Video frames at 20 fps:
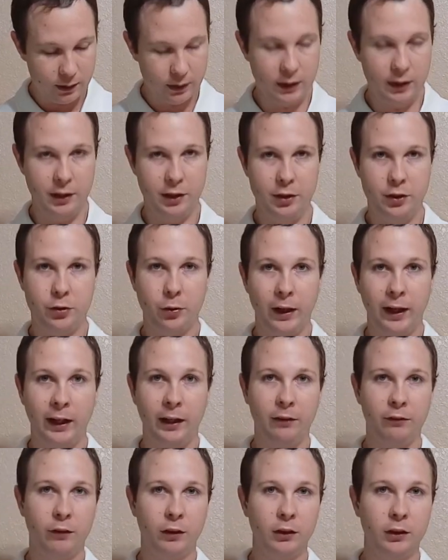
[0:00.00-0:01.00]

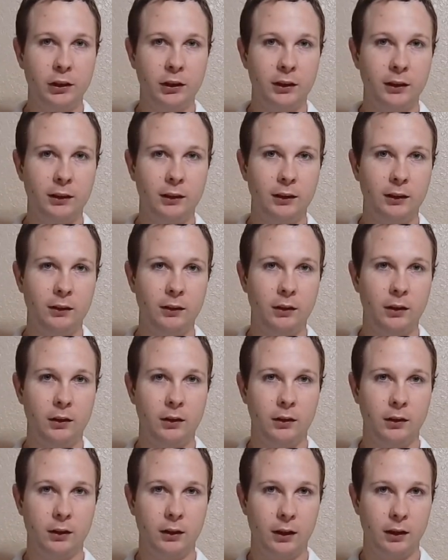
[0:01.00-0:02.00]
Trane version,
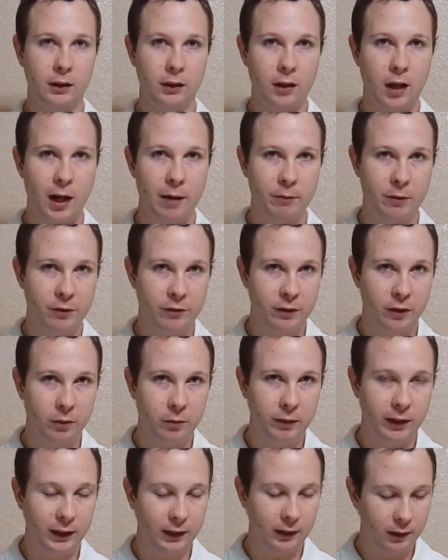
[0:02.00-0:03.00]
because at the time of
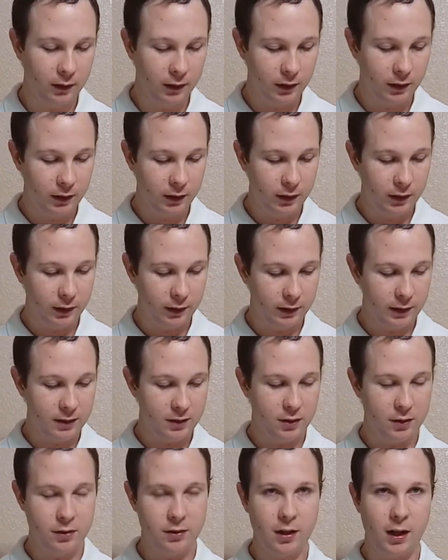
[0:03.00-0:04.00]
filming,
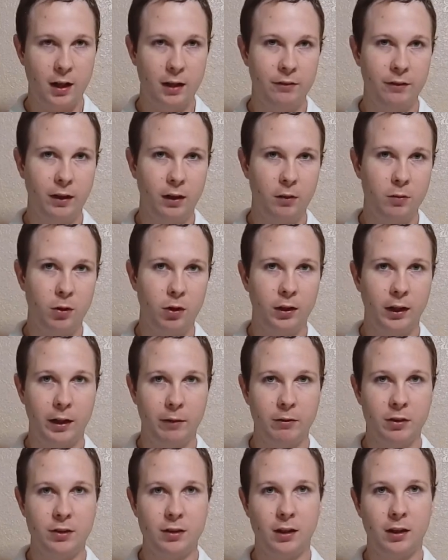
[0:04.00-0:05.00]
this is not available on
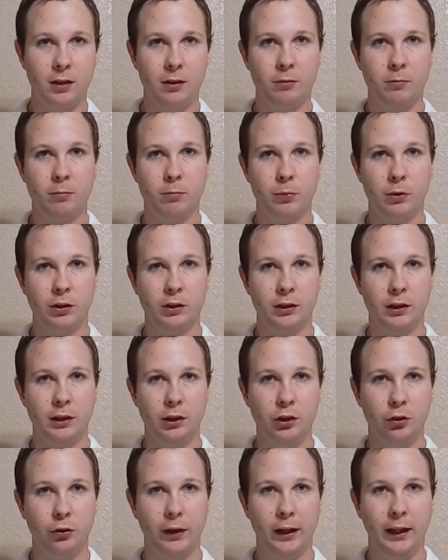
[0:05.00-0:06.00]
Amazon, but the
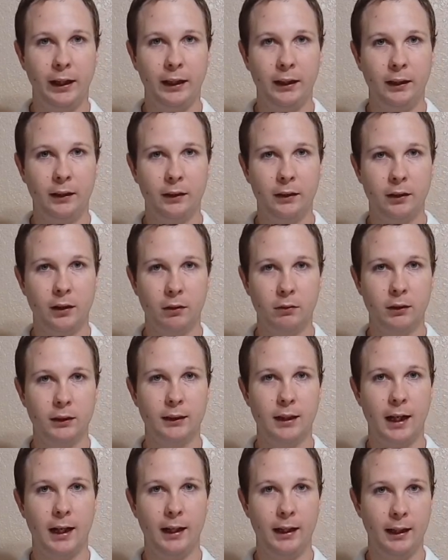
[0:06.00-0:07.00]
Trane
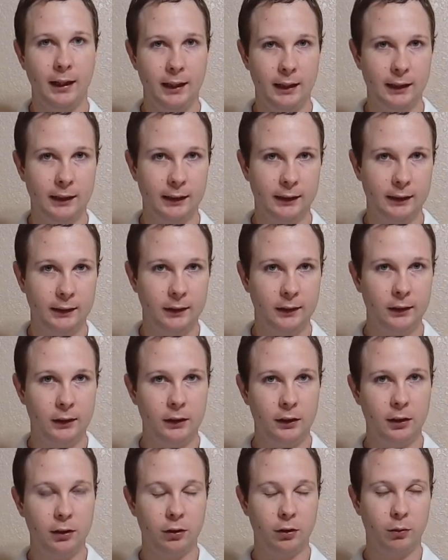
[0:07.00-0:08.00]
thermostat is.
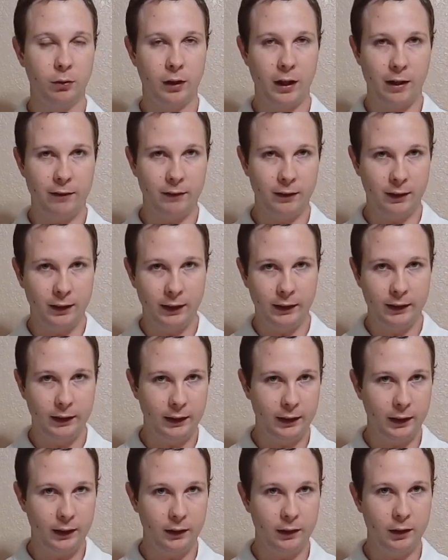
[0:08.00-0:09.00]
So we'll have a link
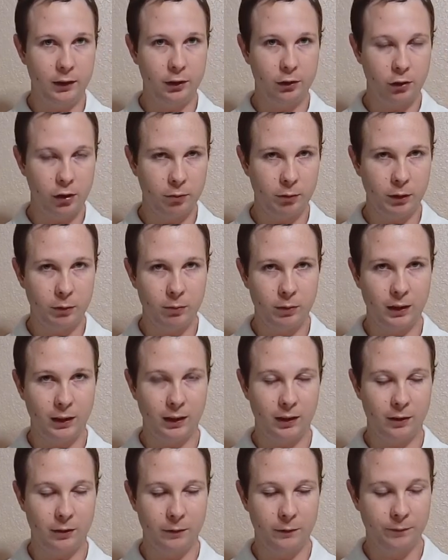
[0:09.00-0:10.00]
in the description
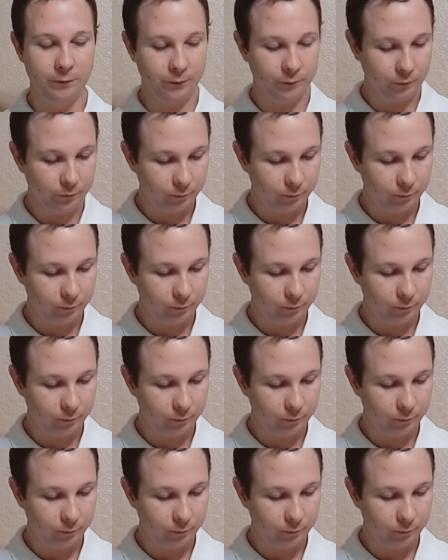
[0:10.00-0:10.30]
below